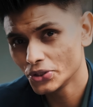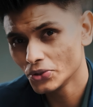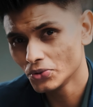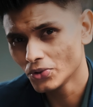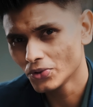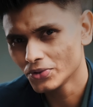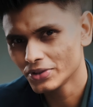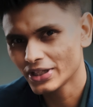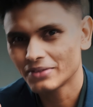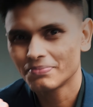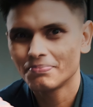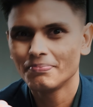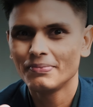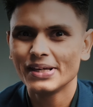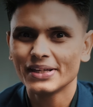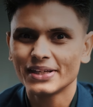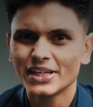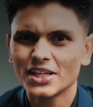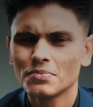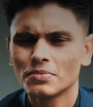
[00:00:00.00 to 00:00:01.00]
you know that
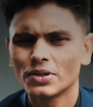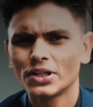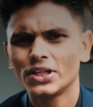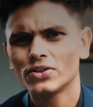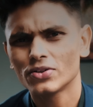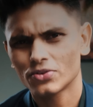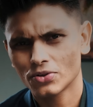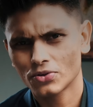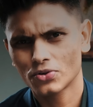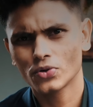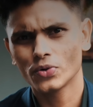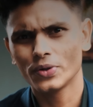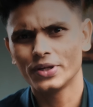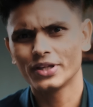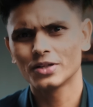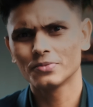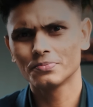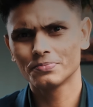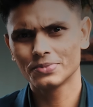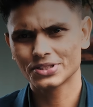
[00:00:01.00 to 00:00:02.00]
making money or growing
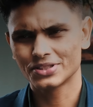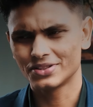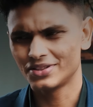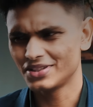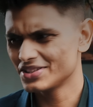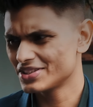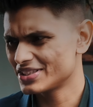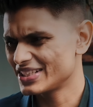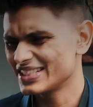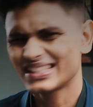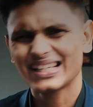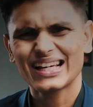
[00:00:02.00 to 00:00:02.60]
a business is